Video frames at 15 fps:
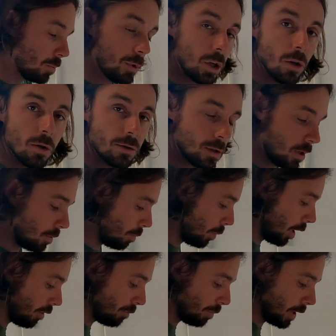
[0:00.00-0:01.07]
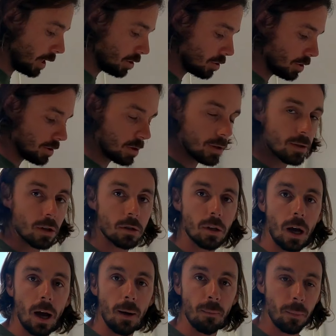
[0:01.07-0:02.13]
gonna be using puff pastries as our
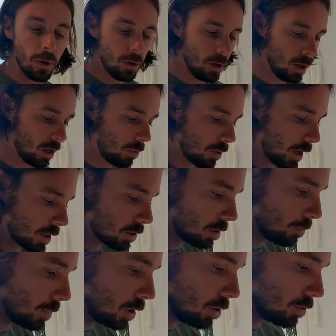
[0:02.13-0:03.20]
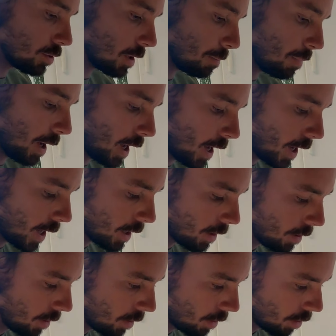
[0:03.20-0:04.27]
top, and we're actually gonna be using pie
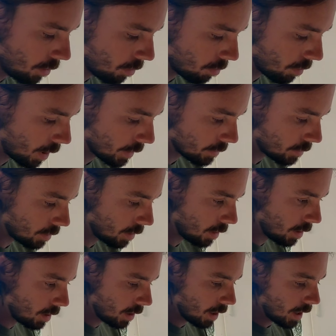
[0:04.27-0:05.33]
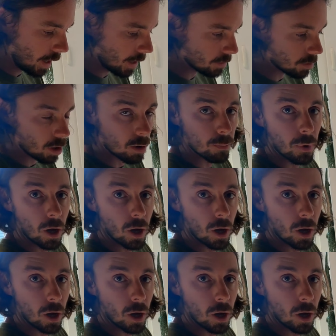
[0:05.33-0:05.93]
crust as our